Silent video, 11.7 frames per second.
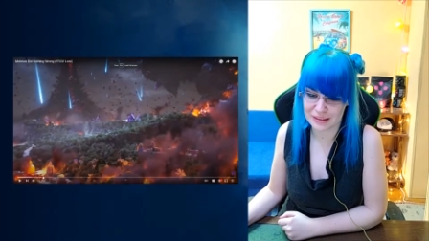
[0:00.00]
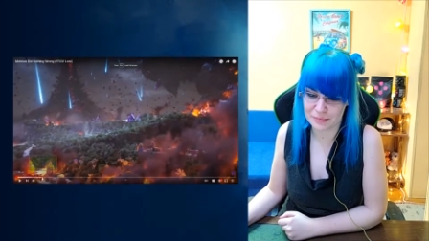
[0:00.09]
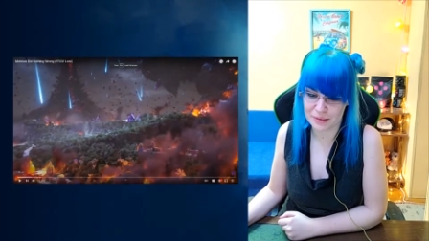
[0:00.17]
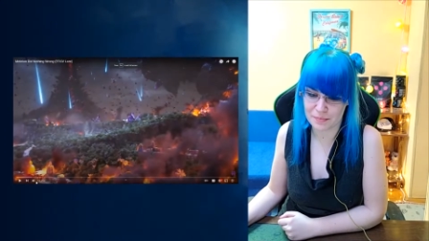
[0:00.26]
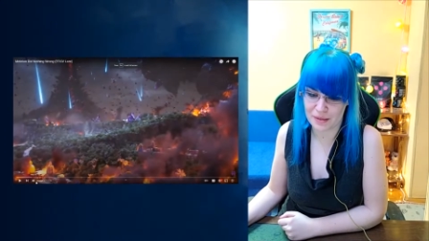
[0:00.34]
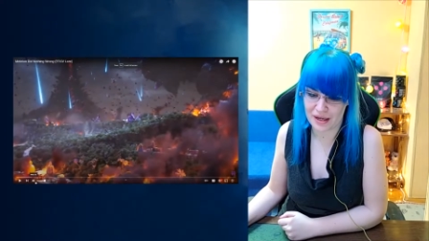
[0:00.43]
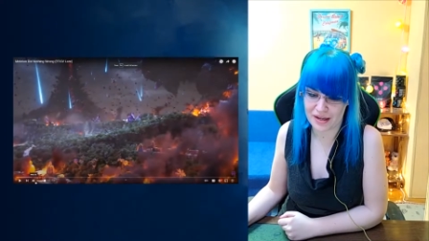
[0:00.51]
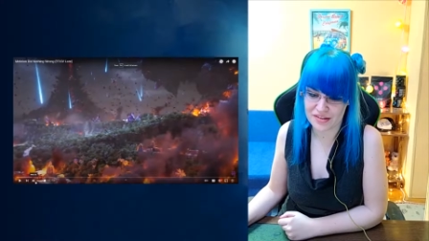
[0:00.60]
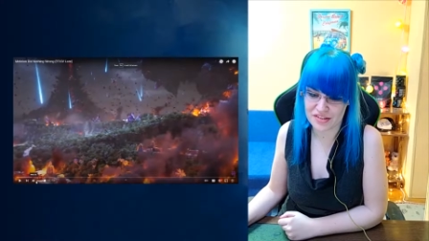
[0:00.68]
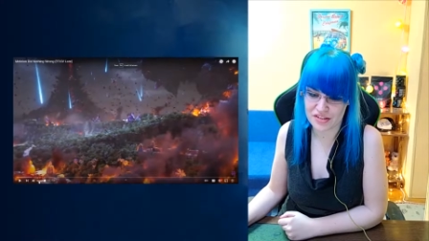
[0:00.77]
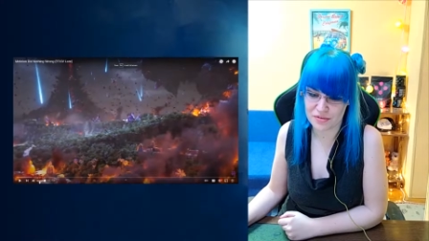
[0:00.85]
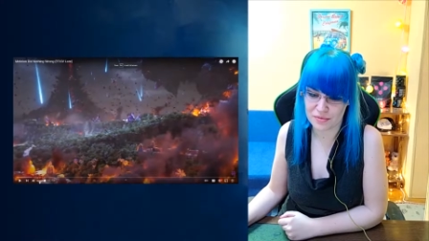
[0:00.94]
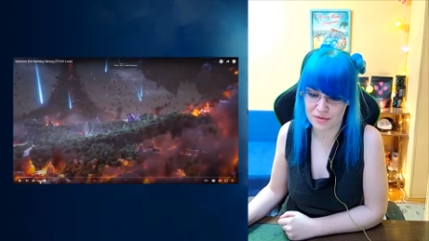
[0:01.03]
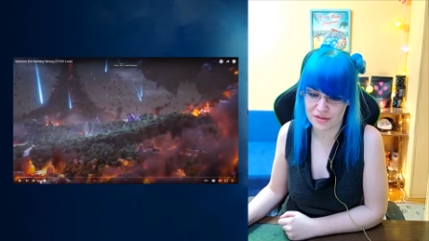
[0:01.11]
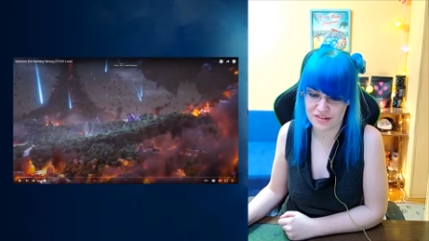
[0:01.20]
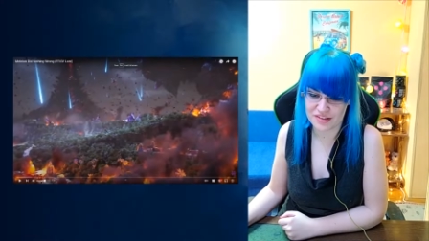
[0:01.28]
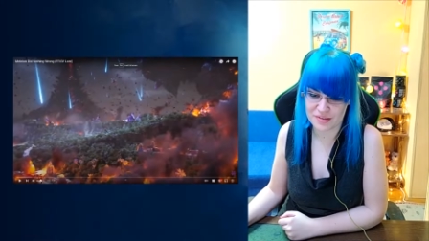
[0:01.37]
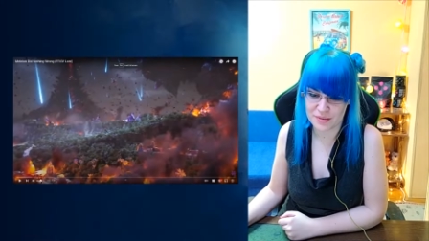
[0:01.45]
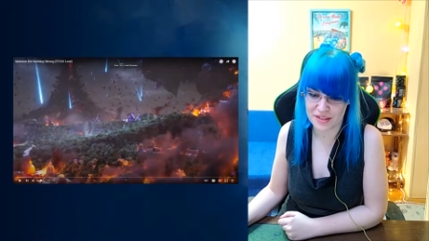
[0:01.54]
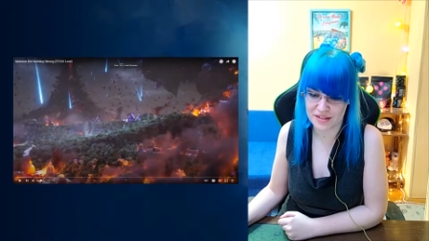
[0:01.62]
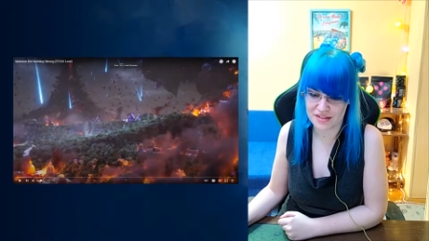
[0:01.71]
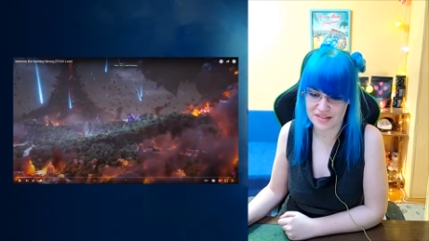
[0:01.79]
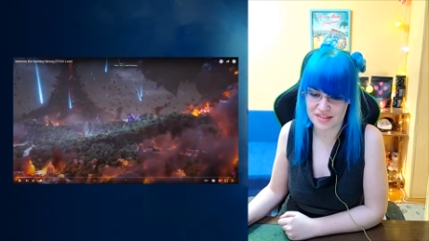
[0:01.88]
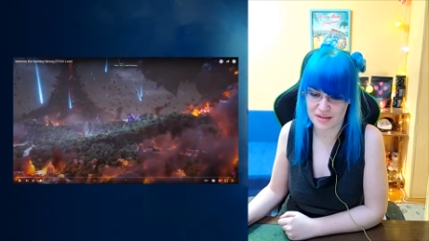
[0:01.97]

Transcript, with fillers: bit biased towards because uh,